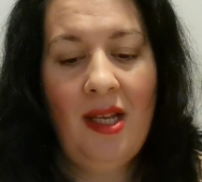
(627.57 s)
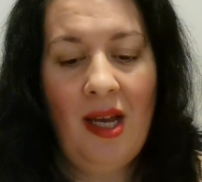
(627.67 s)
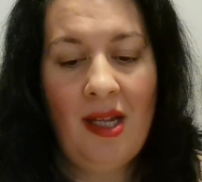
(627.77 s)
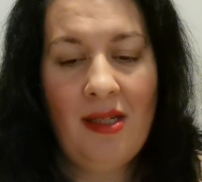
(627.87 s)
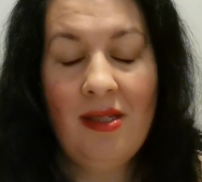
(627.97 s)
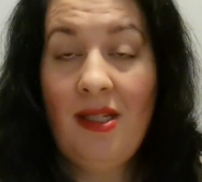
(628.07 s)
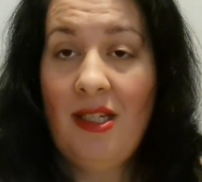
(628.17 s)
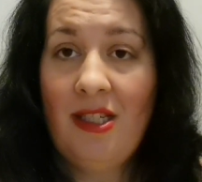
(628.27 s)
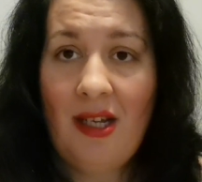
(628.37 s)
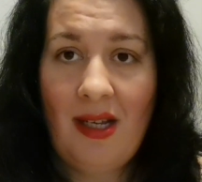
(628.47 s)
God
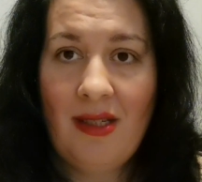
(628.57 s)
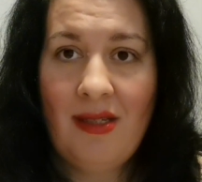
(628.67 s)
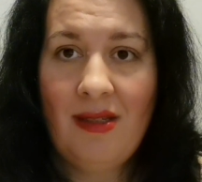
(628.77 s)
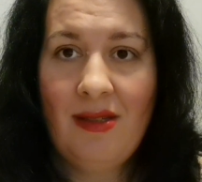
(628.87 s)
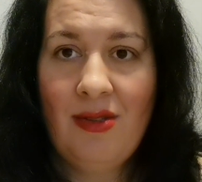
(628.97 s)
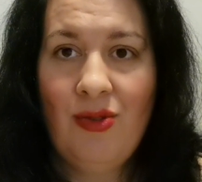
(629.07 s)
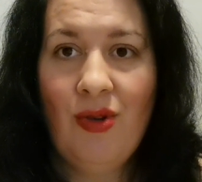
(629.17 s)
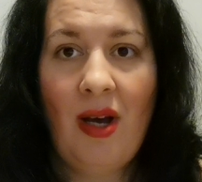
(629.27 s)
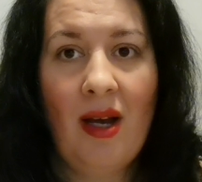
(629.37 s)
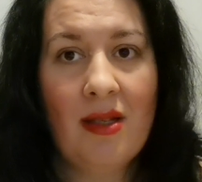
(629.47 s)
teach us
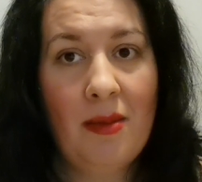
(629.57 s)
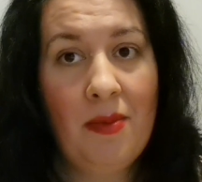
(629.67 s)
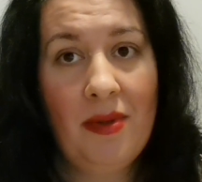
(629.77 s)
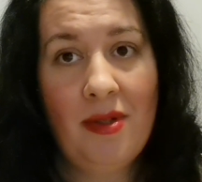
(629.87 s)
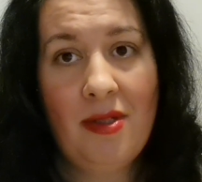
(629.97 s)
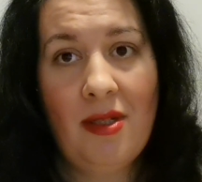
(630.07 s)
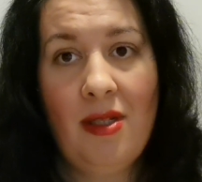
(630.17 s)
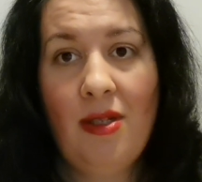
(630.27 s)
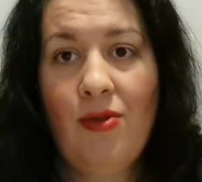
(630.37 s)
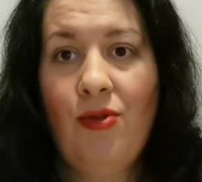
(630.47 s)
to hug the
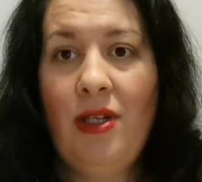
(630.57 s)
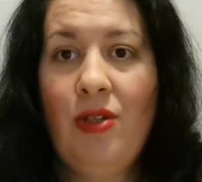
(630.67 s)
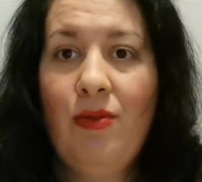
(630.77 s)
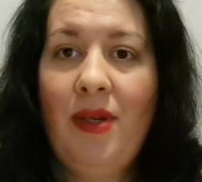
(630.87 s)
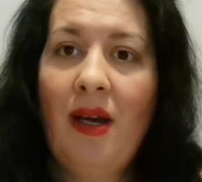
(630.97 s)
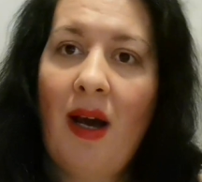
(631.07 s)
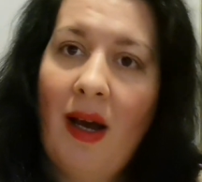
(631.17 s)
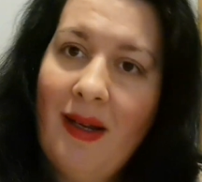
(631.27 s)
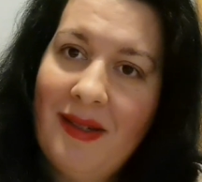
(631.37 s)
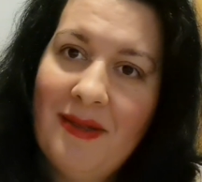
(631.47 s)
person who need to be
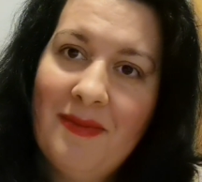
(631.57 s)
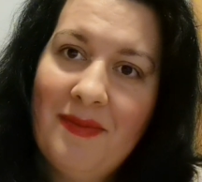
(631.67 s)
hugged,